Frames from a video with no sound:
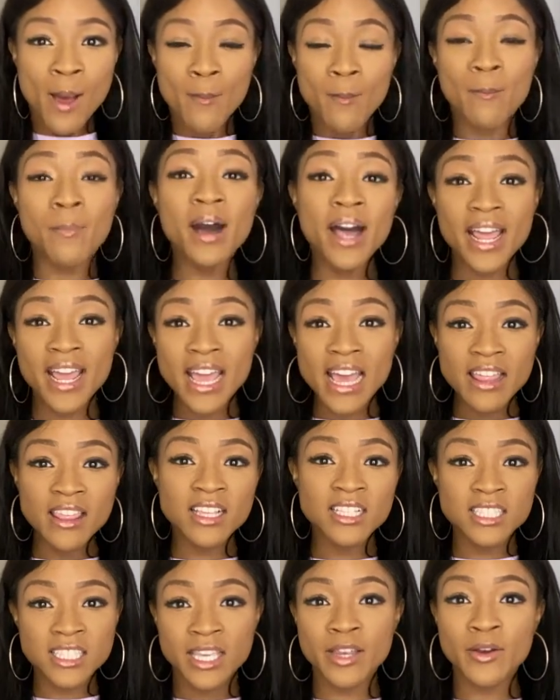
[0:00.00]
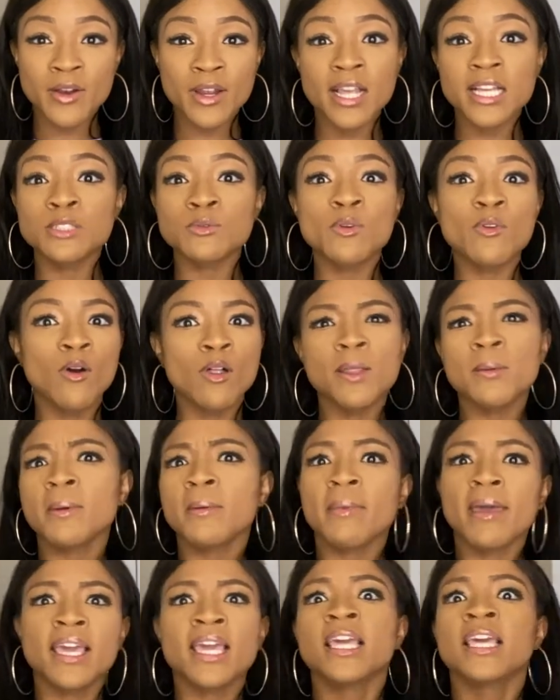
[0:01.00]
But in the series, we're only going
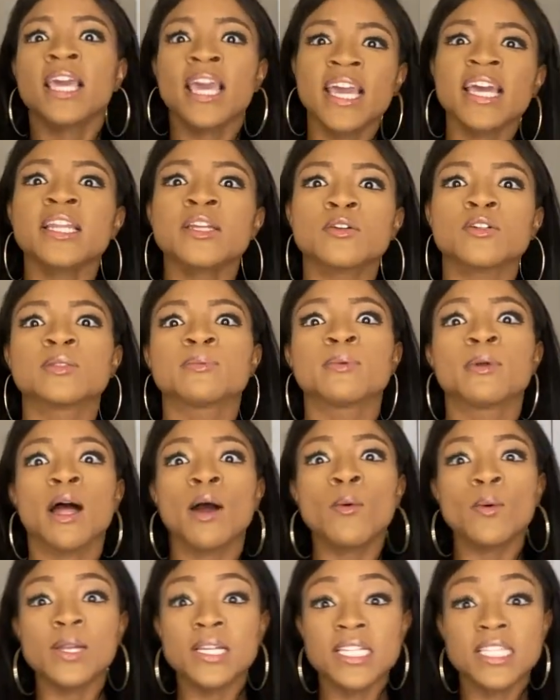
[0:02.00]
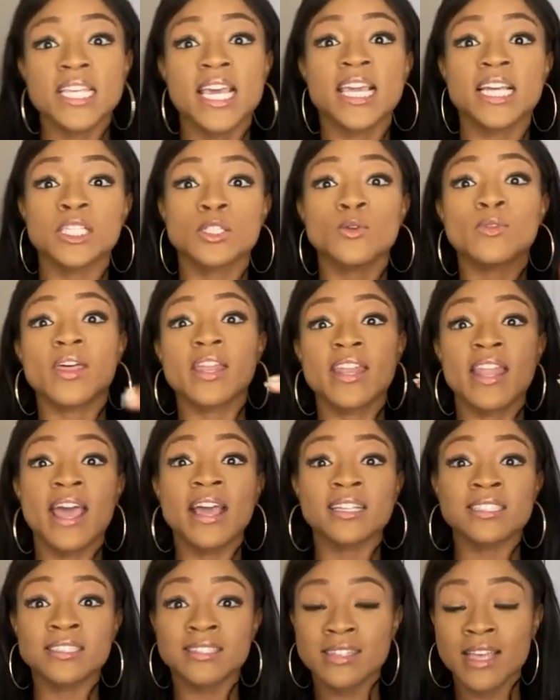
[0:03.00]
to make candles, but I wanted to take it to the
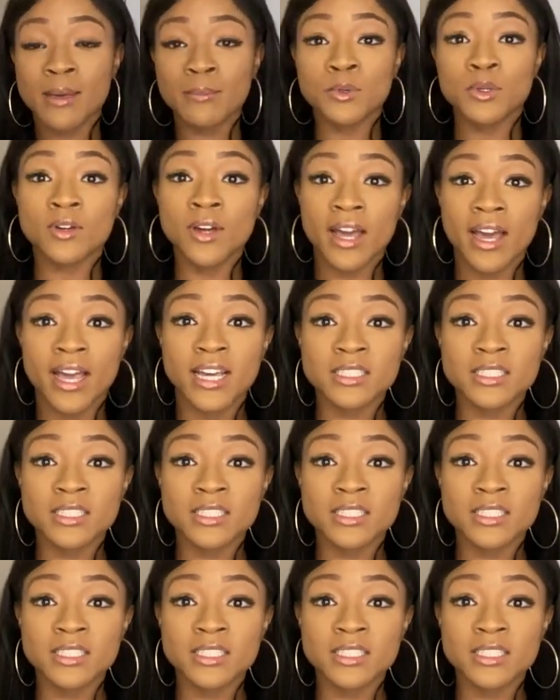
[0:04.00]
next step, you guys.